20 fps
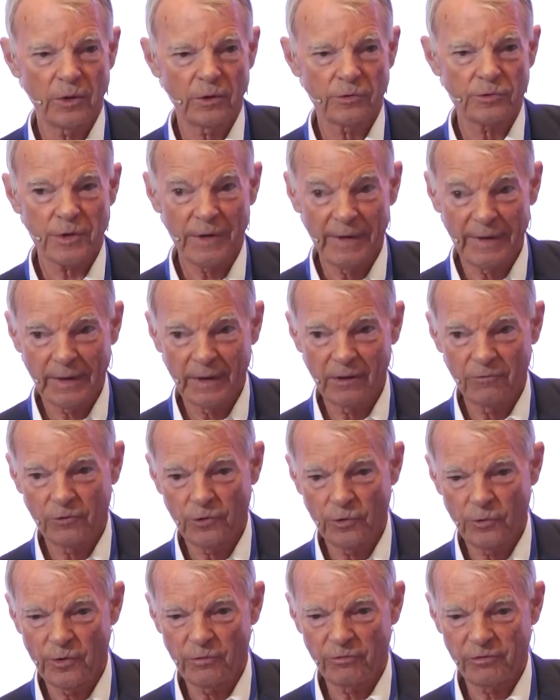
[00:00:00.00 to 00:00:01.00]
or try to give
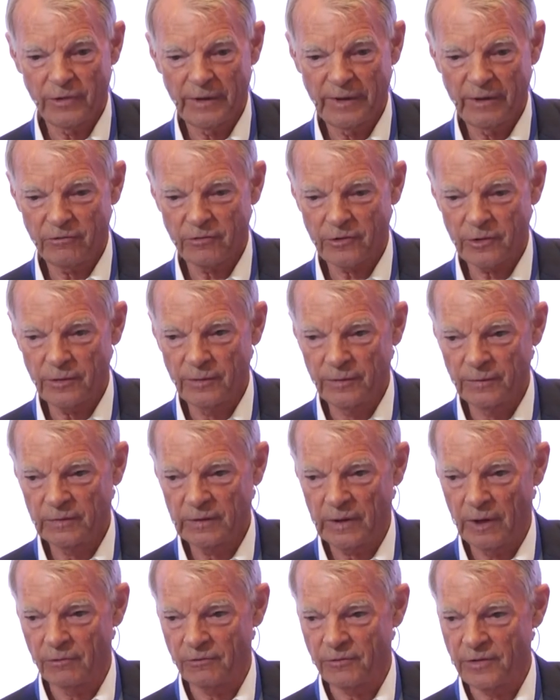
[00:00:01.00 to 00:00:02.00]
you, the flavor
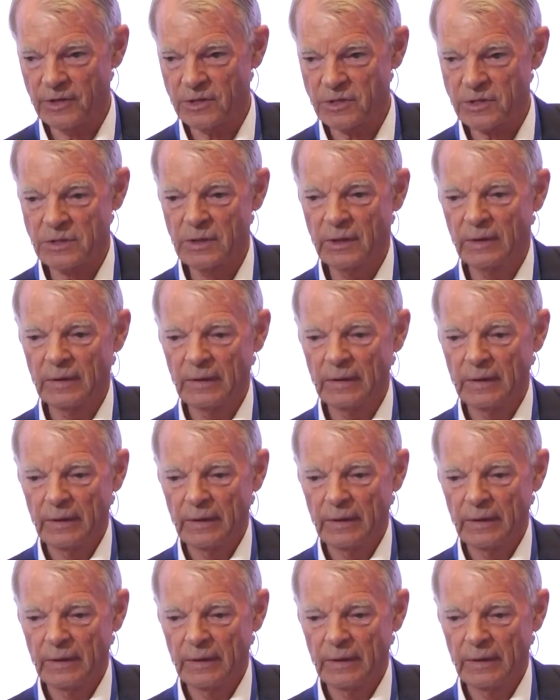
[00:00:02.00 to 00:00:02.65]
of this